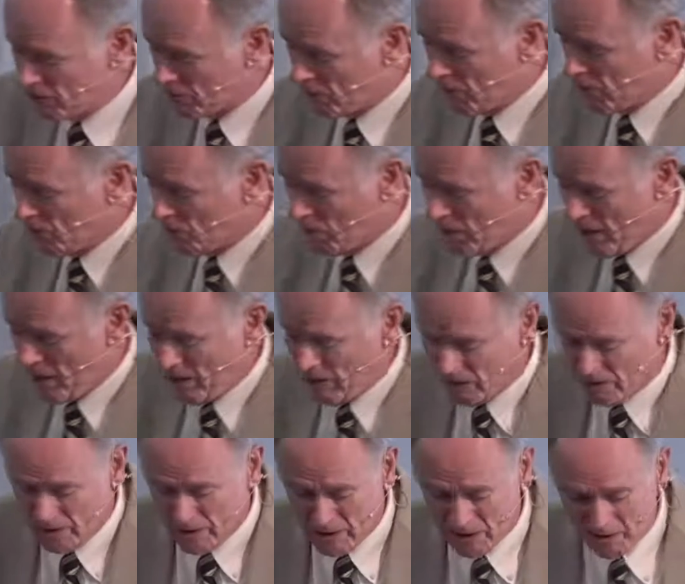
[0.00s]
first
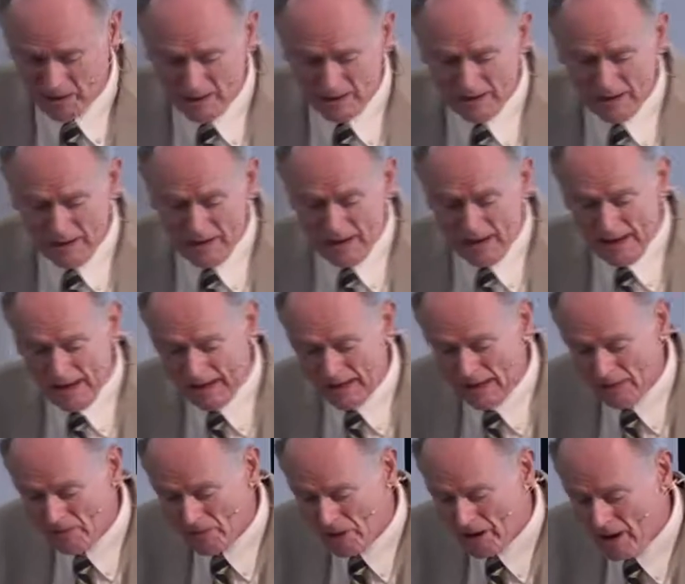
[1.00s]
base, and
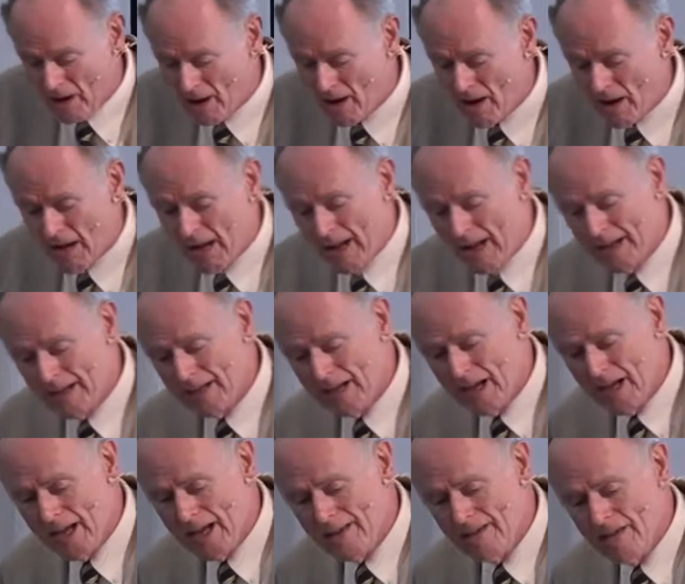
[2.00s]
I'm there,
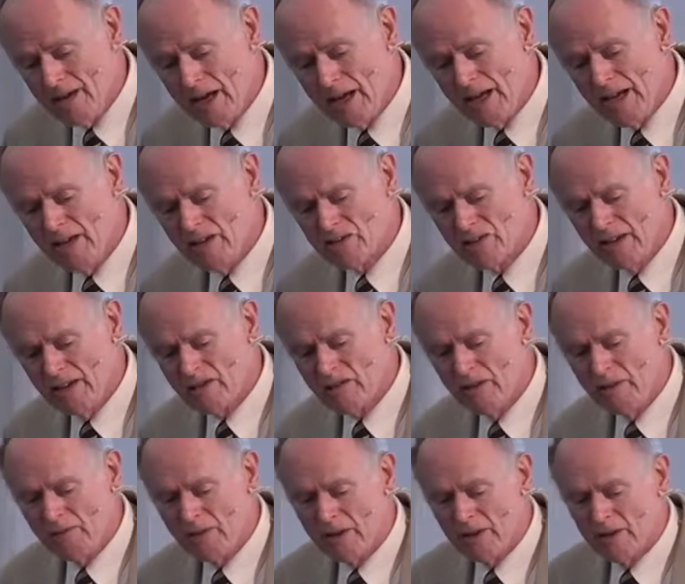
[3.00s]
and he said
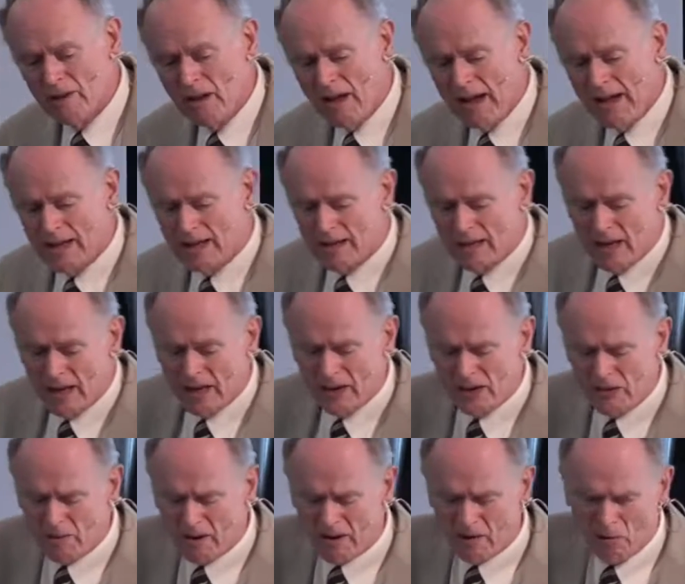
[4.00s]
something like,
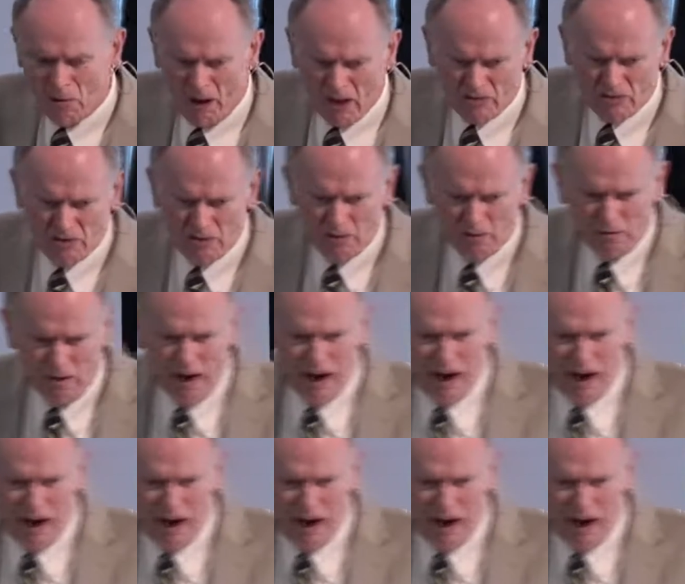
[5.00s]
you better watch it if I